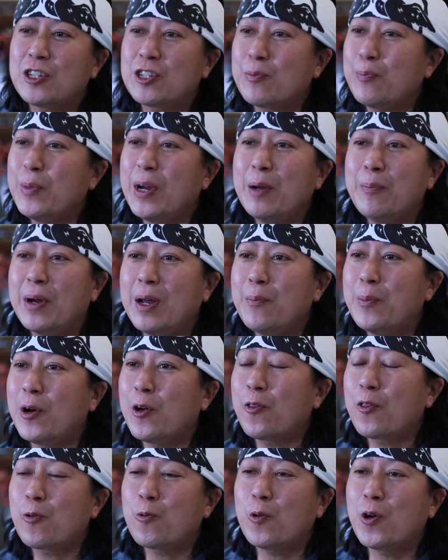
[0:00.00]
just made my
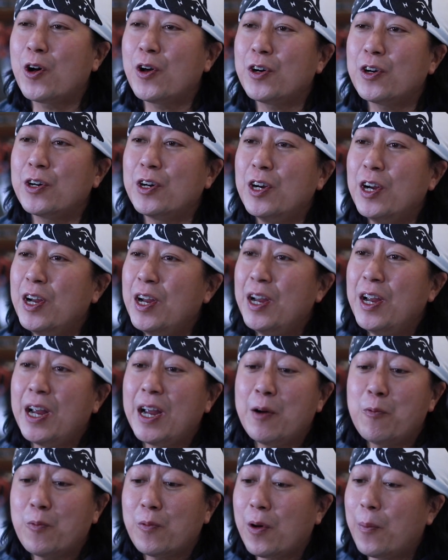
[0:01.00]
mouth water
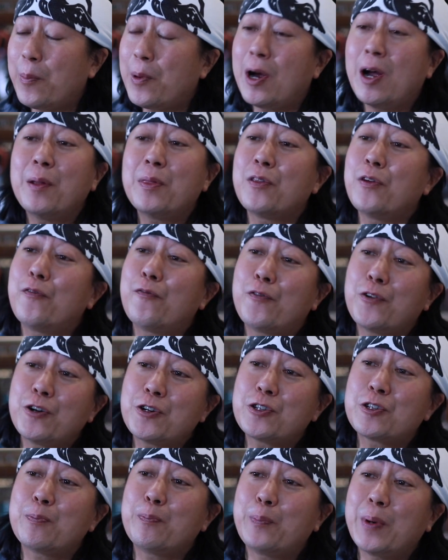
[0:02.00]
and upon the
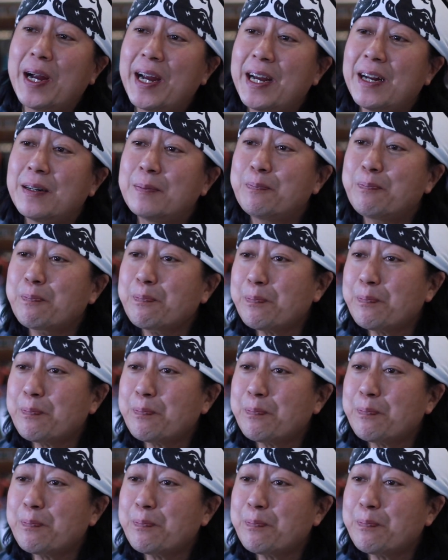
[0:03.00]
first bite